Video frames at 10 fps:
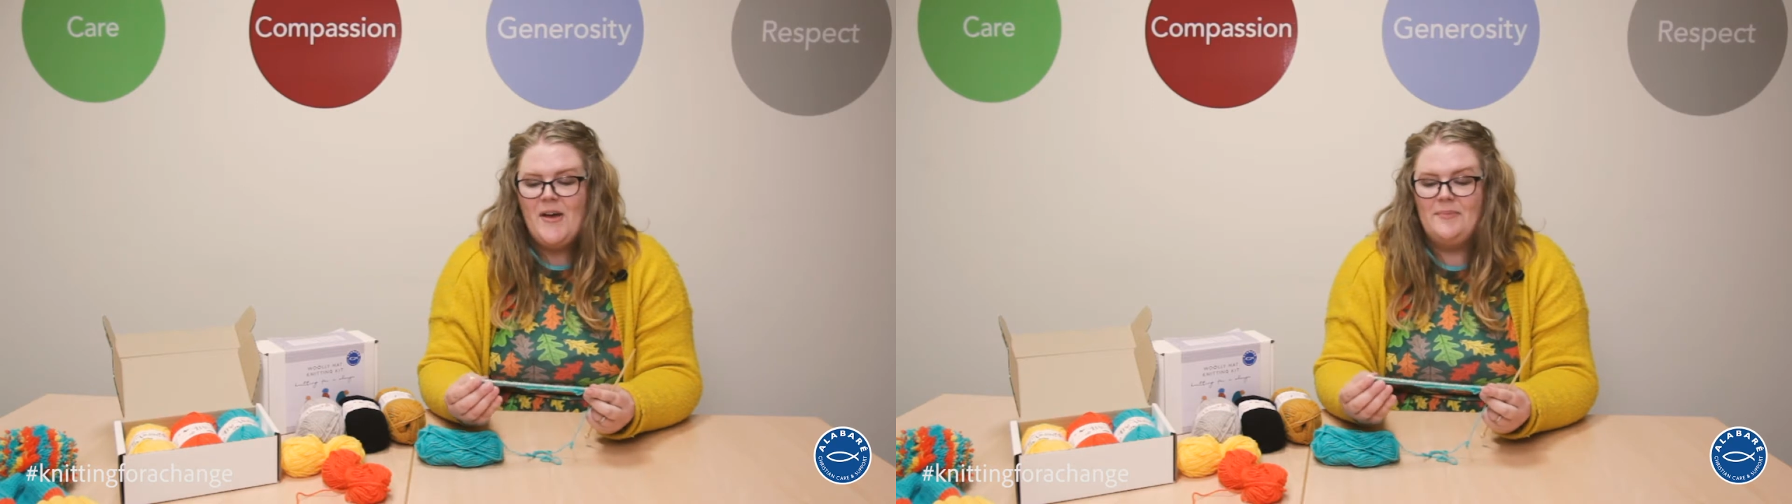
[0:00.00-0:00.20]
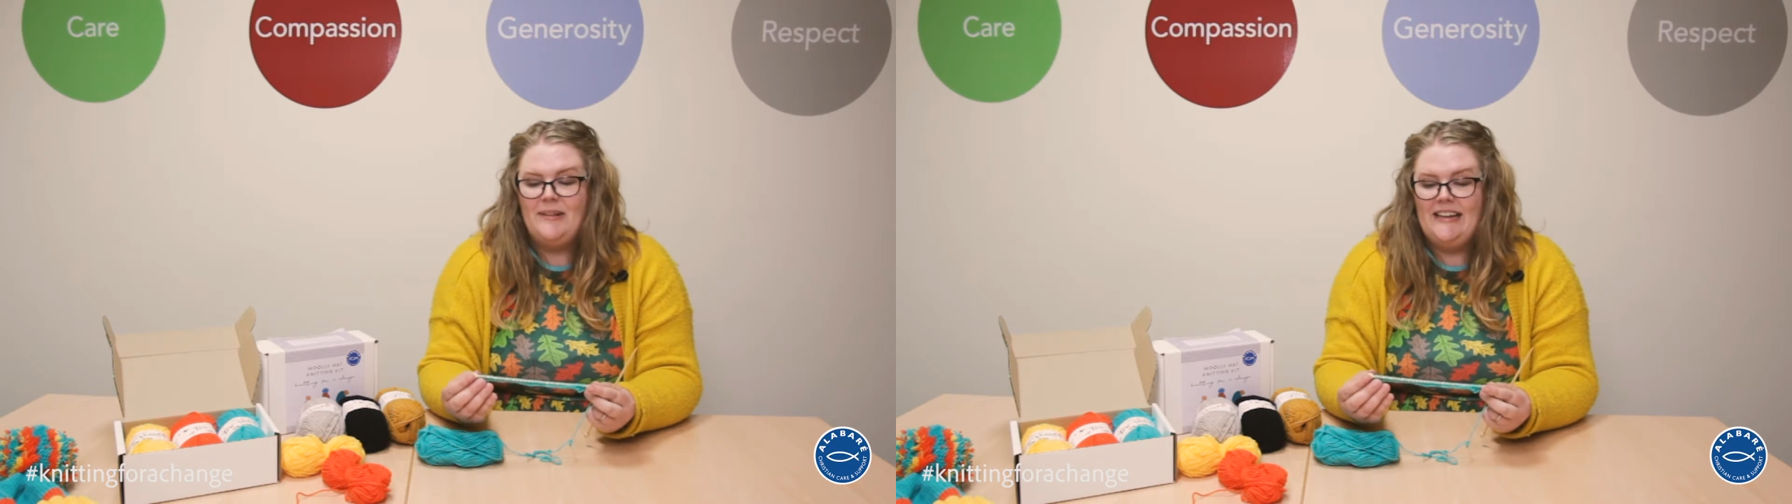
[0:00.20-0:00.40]

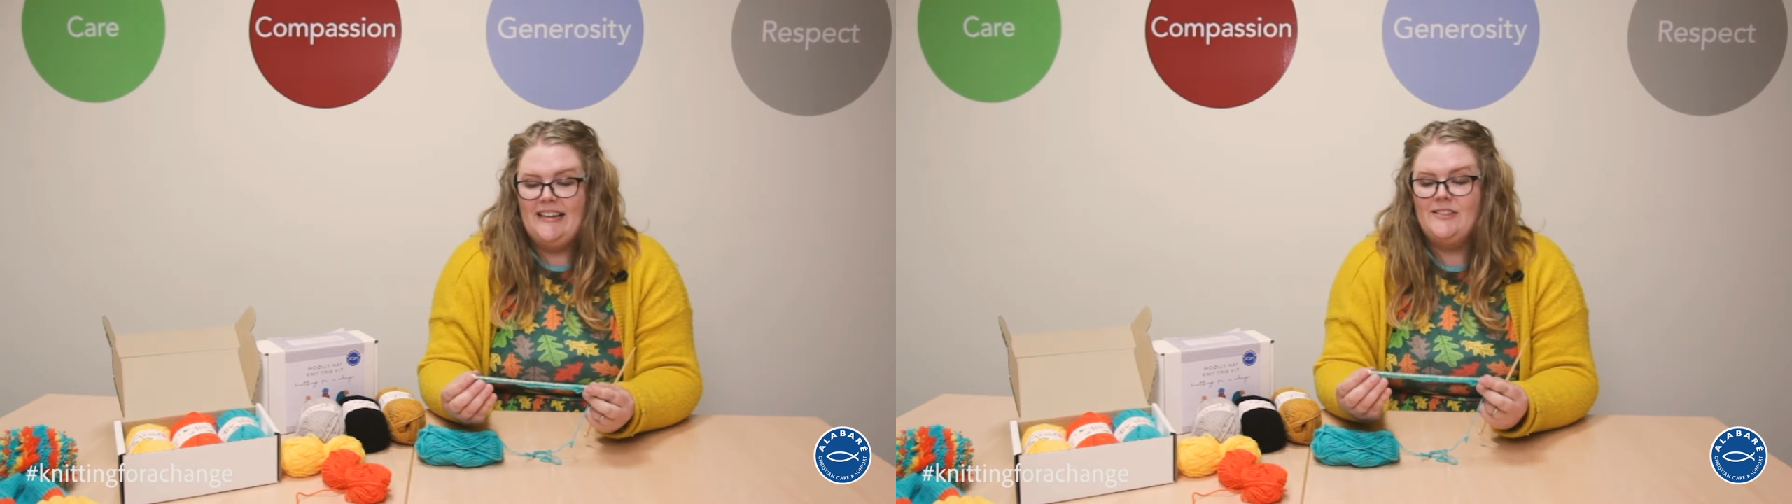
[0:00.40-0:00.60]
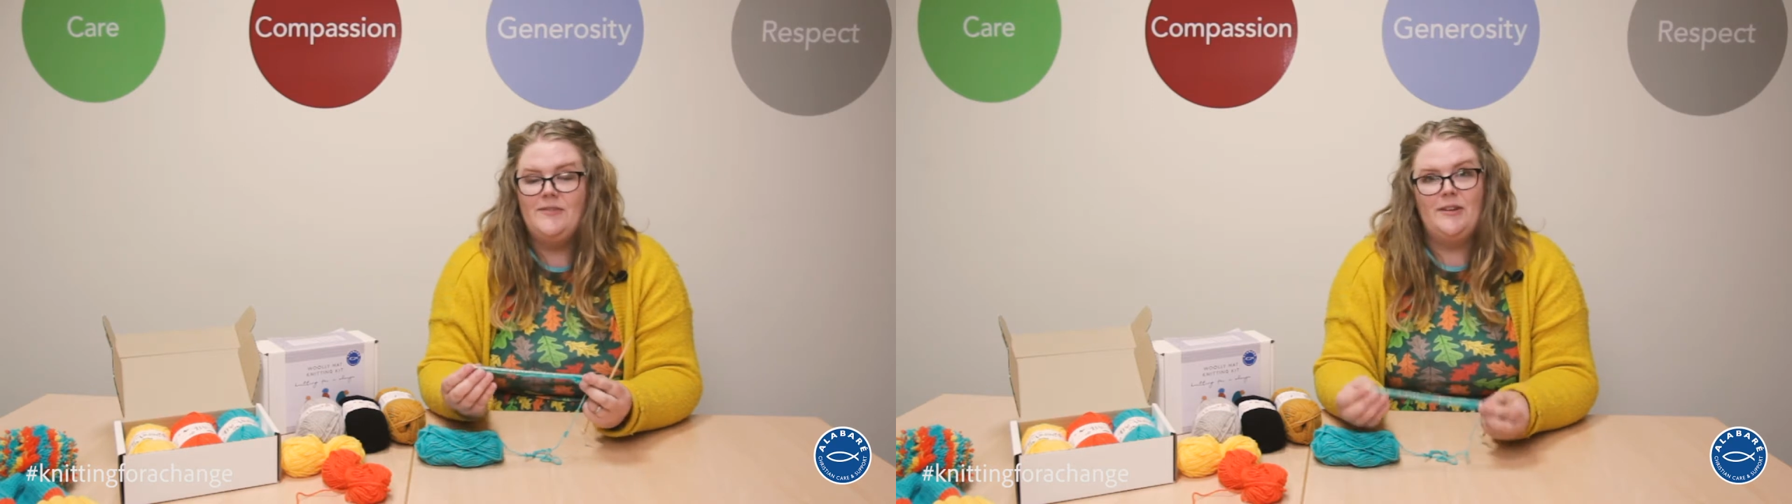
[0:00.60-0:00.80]

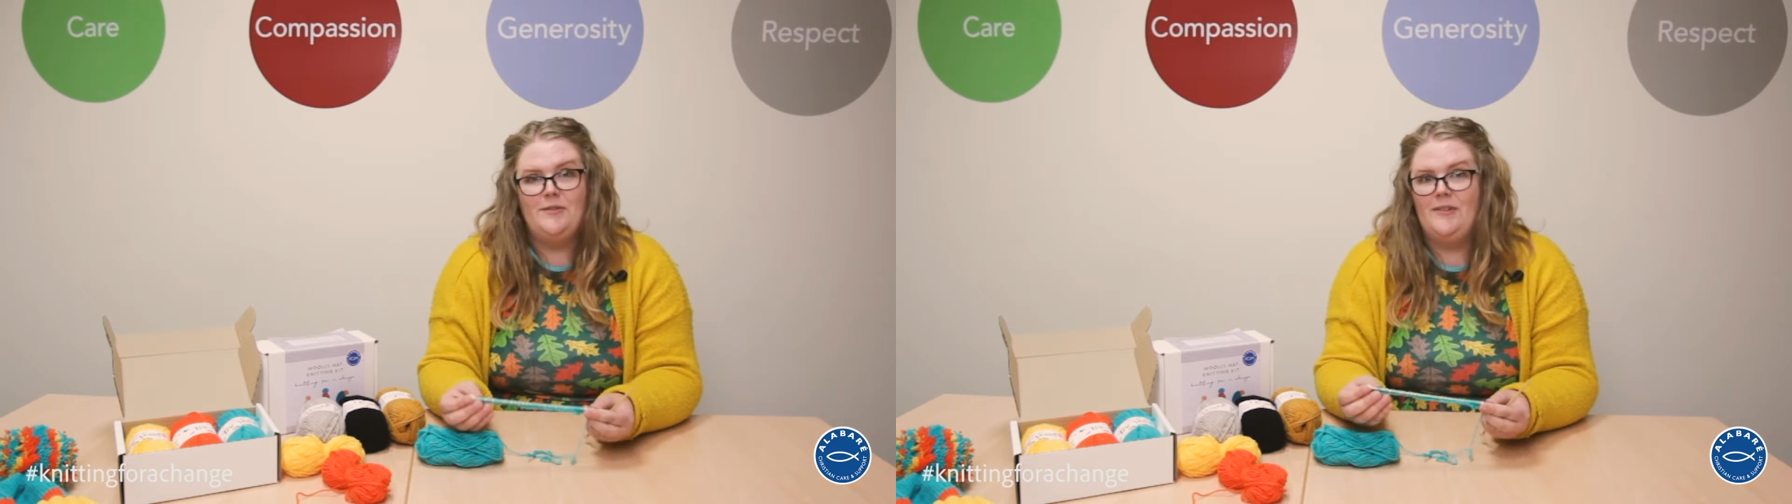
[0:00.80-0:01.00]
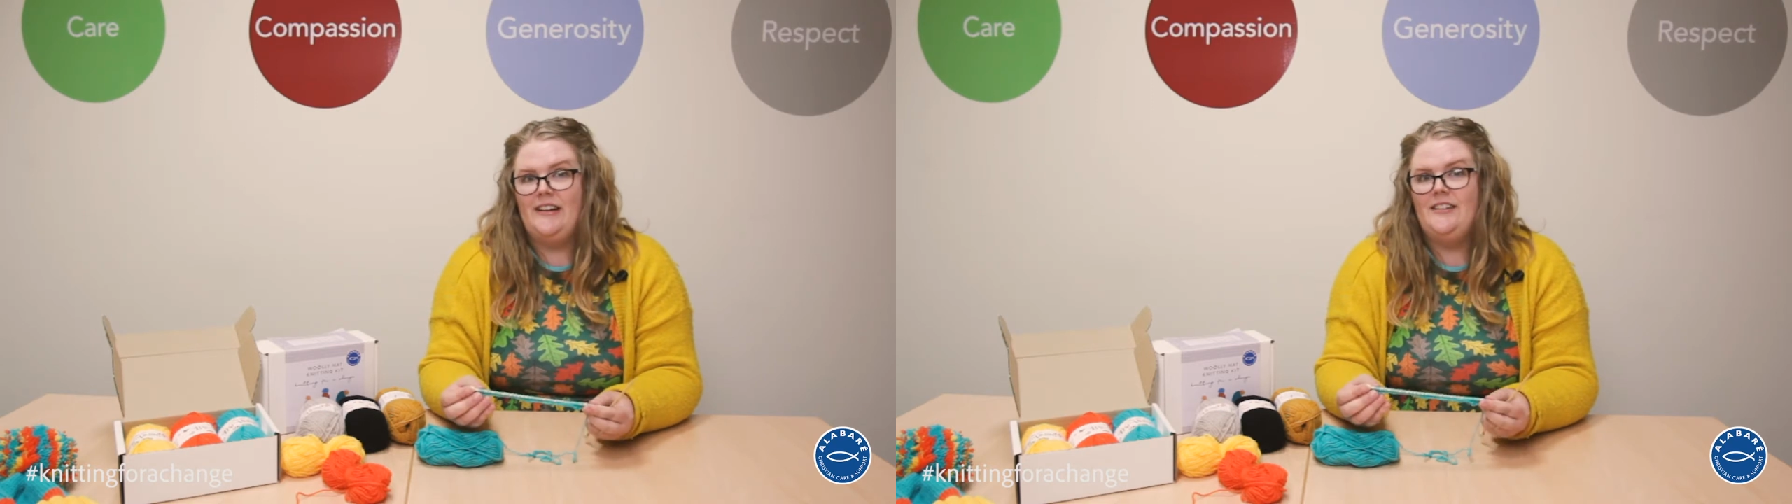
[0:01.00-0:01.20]
Please feel
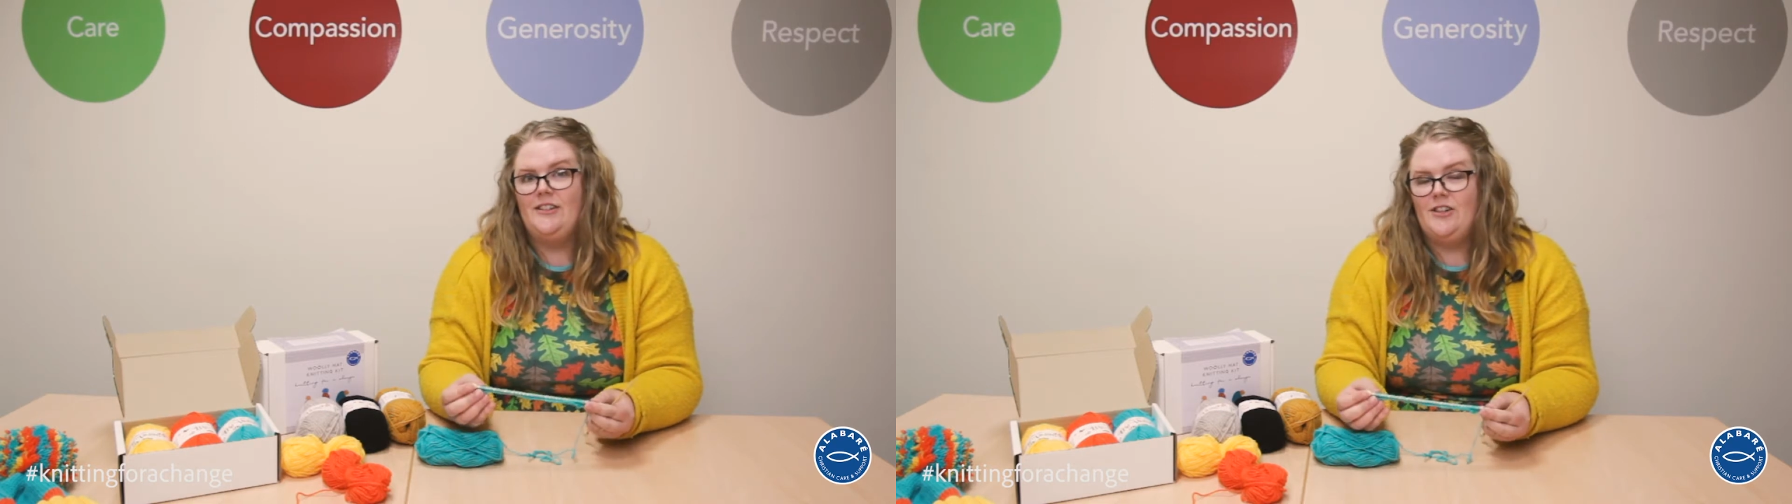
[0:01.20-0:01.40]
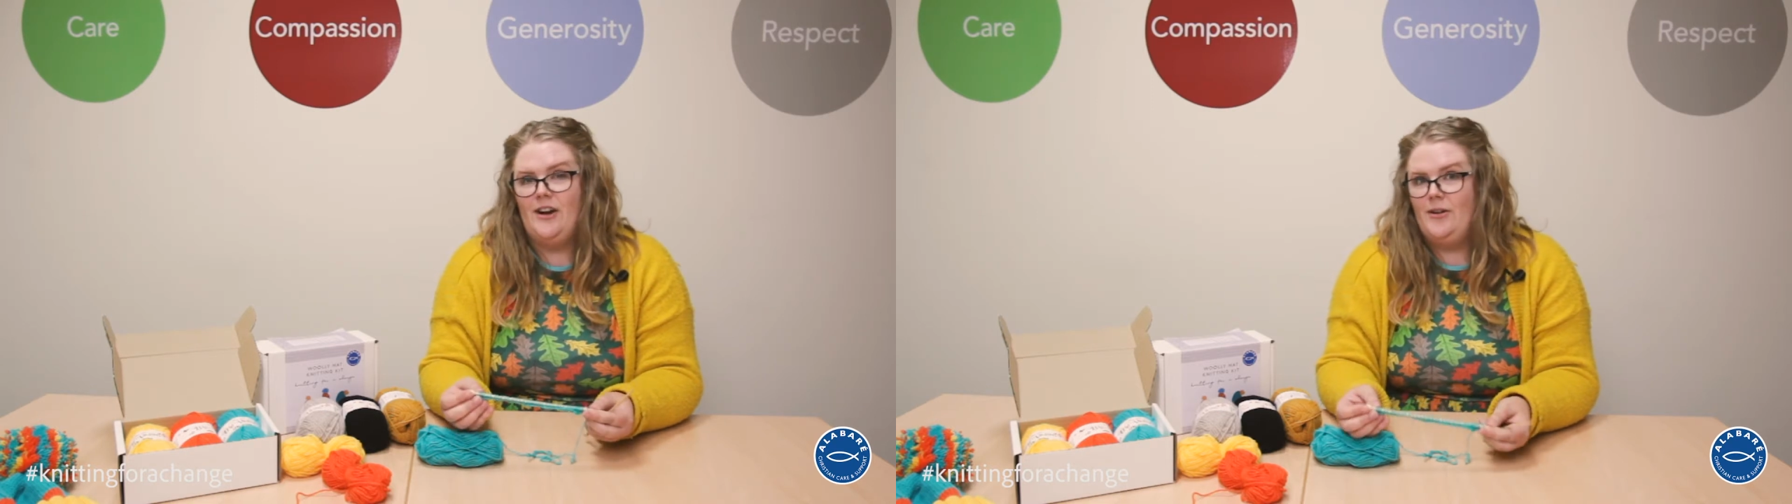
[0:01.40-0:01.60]
free to share